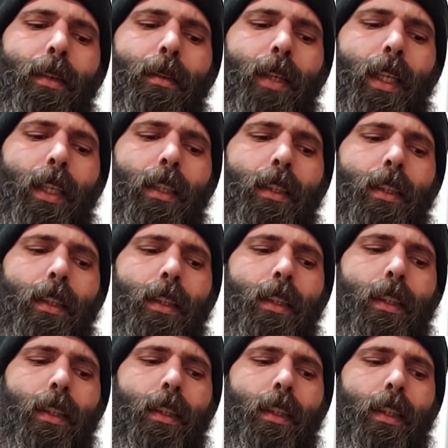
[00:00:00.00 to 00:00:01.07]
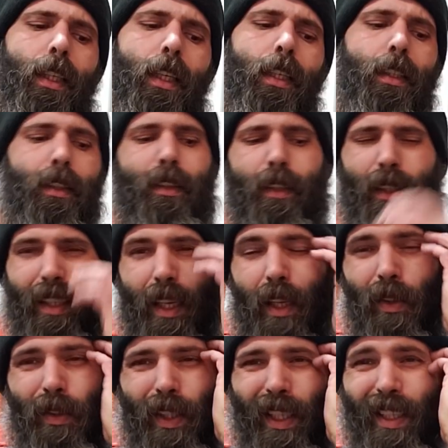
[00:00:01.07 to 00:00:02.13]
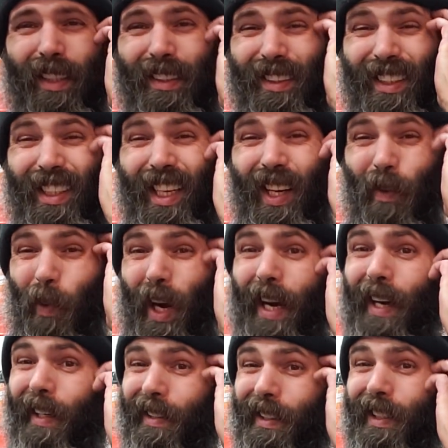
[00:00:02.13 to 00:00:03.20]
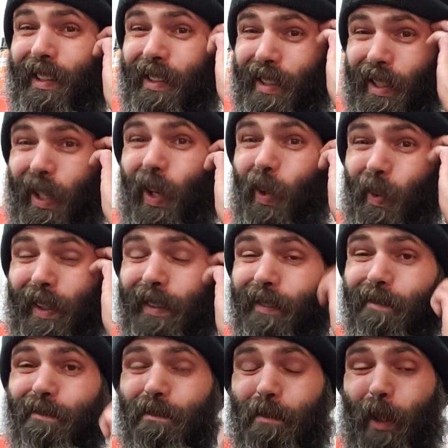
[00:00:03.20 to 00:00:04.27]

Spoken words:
Well, I don't think a DIYer needs to go and